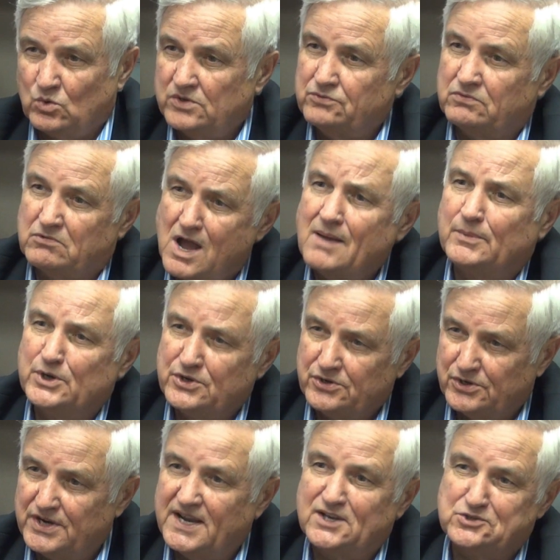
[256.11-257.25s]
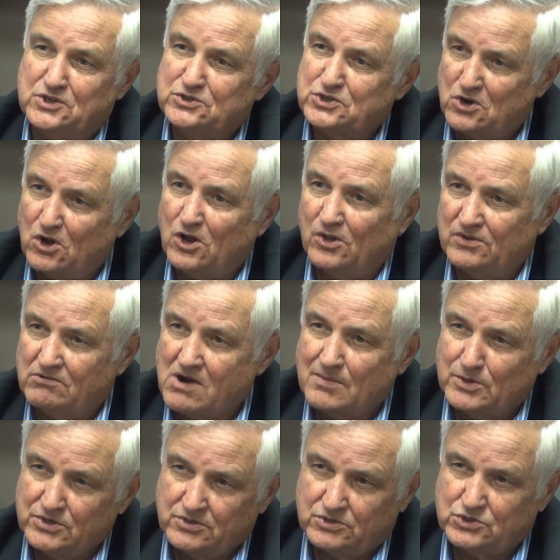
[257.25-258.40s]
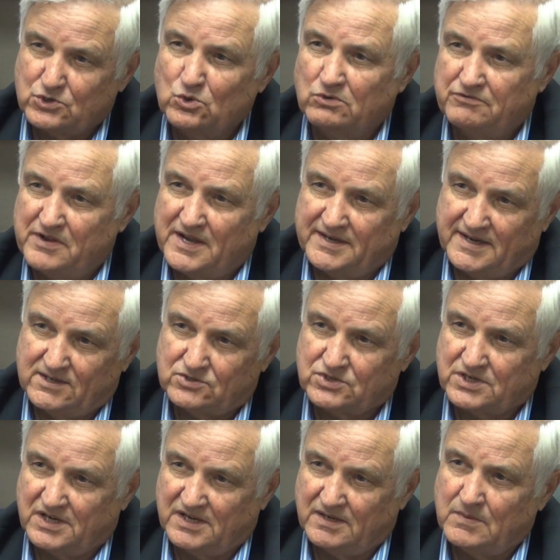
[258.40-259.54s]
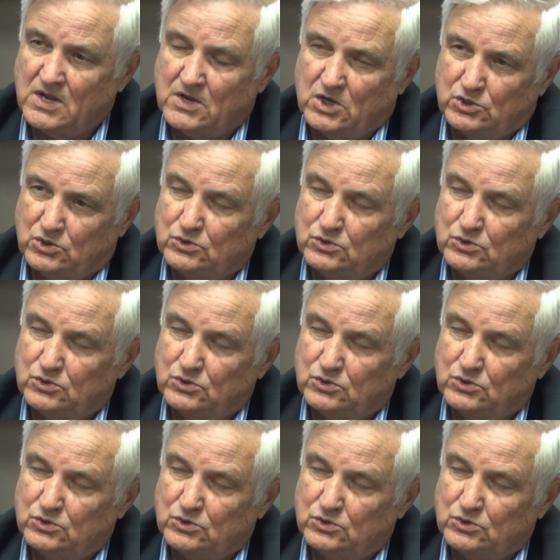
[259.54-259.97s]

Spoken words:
With Robin Hood, as it's called, the Robin Hood School Finance Scheme,